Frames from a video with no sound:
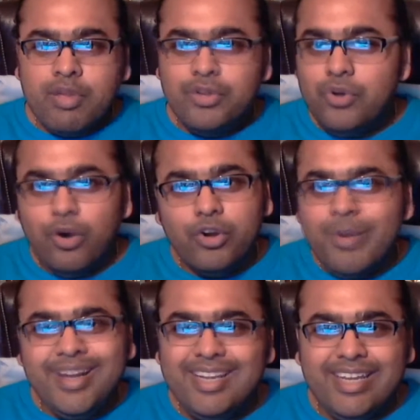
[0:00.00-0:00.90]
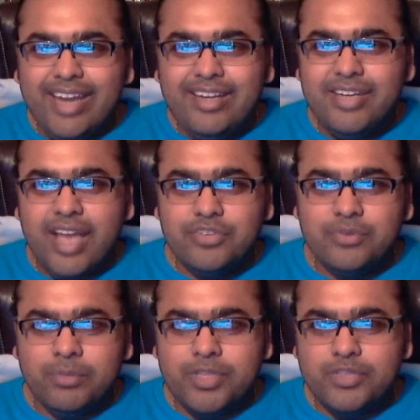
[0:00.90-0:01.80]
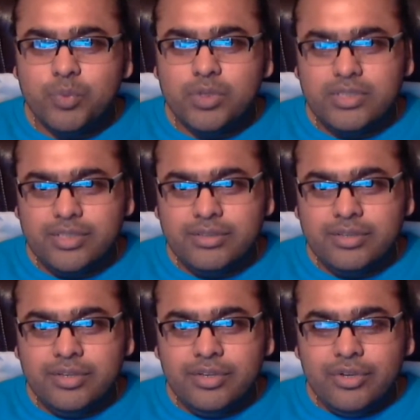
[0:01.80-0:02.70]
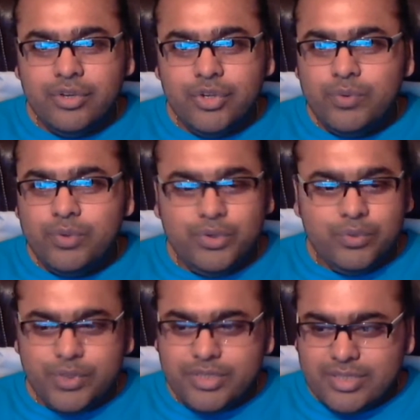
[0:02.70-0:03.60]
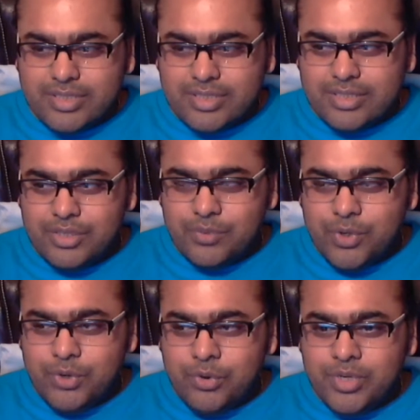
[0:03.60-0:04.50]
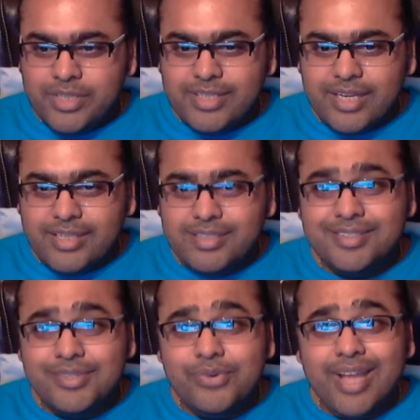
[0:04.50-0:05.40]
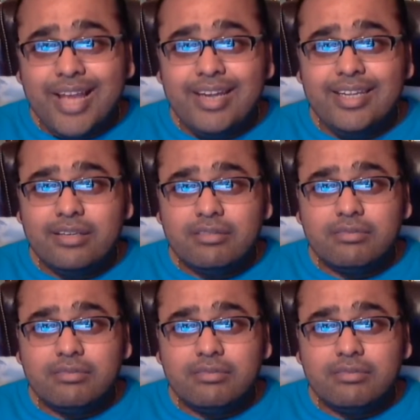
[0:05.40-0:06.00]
you automatically get detached from this world. You would notice that this is the reality.